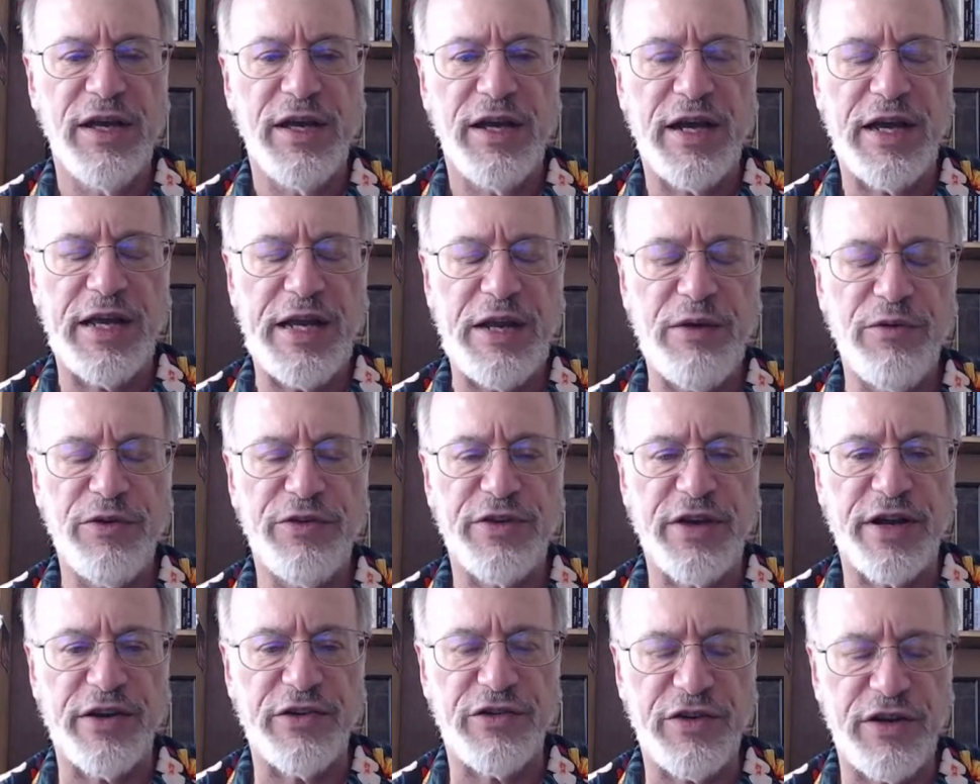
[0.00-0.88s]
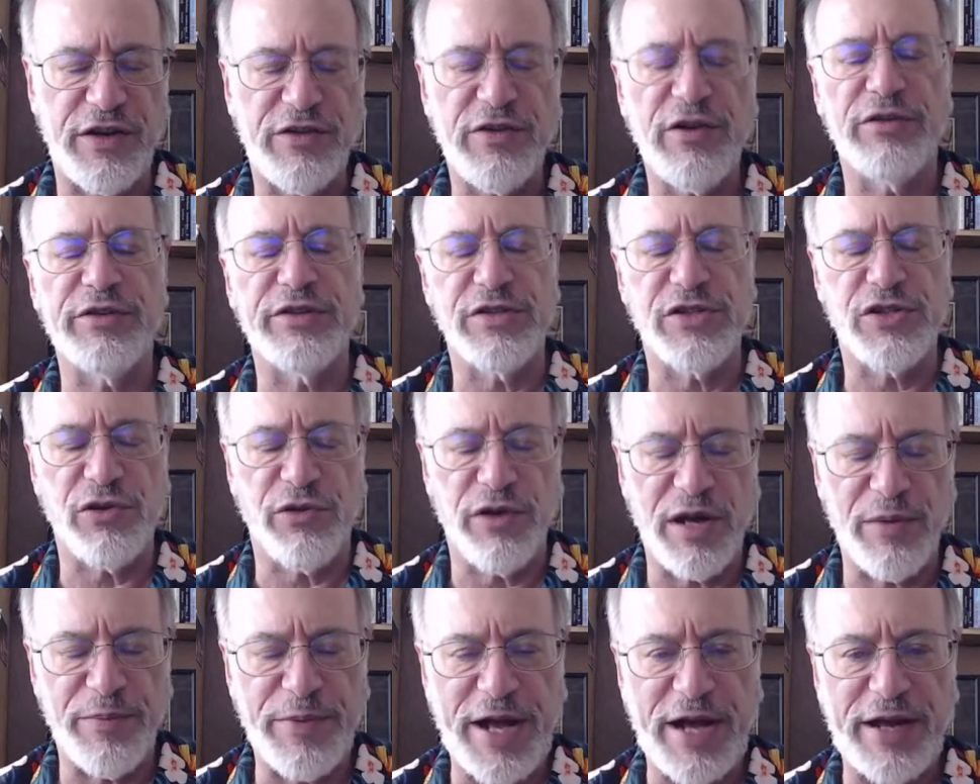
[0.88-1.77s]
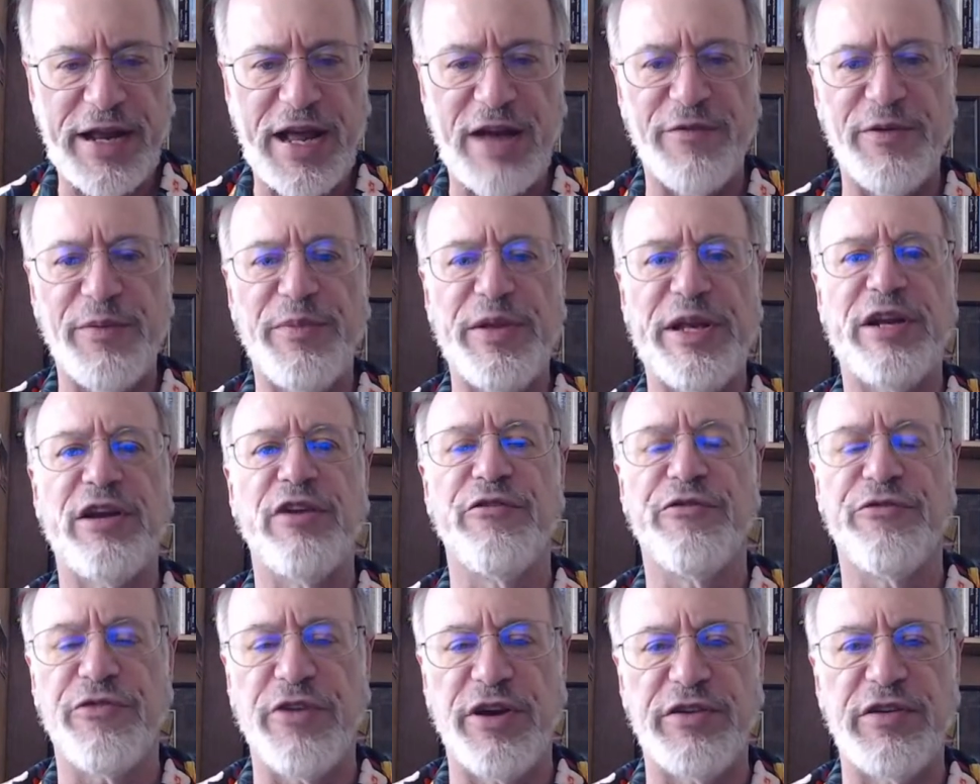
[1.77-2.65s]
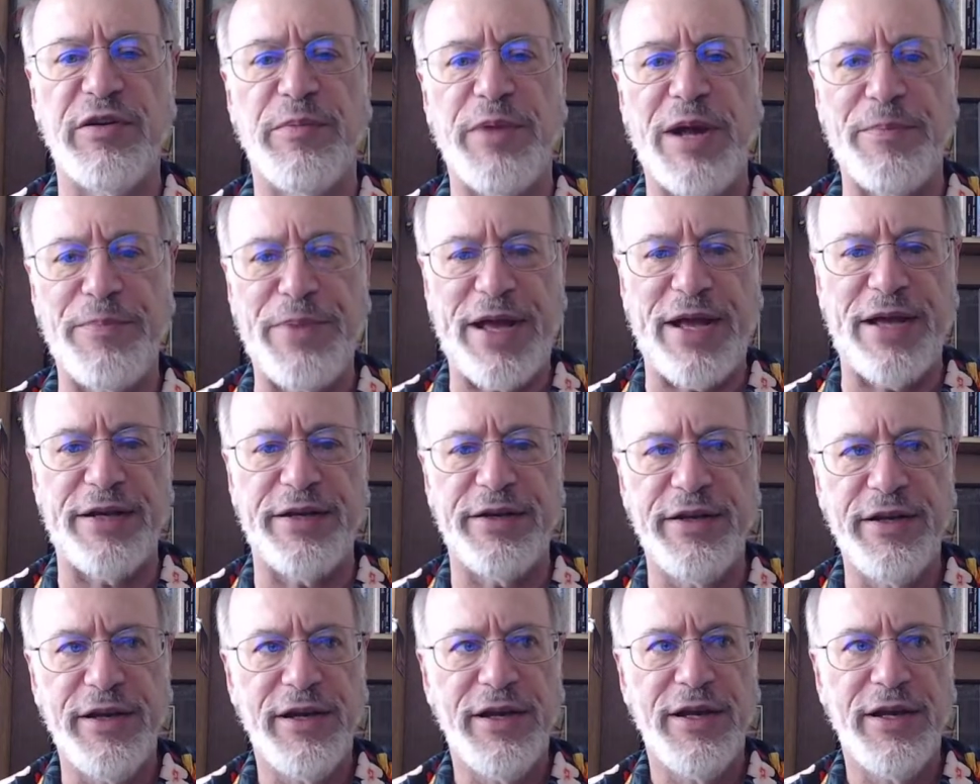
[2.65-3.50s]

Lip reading: And he told a story about having been confronted by Penn